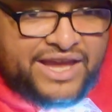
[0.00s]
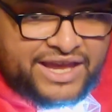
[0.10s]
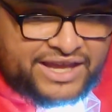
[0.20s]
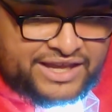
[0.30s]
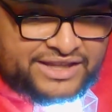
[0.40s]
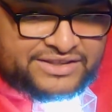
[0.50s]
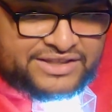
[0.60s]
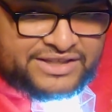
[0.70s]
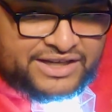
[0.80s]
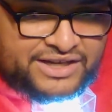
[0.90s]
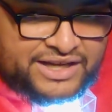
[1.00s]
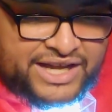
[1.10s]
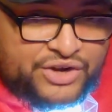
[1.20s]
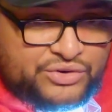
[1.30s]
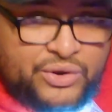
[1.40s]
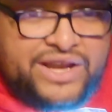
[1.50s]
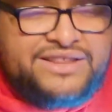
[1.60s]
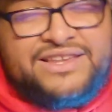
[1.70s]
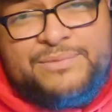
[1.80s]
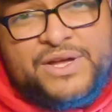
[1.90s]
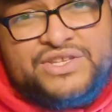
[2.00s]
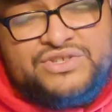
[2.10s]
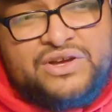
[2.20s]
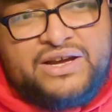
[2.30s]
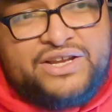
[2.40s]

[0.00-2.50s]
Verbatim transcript: And I don't know anything about the song.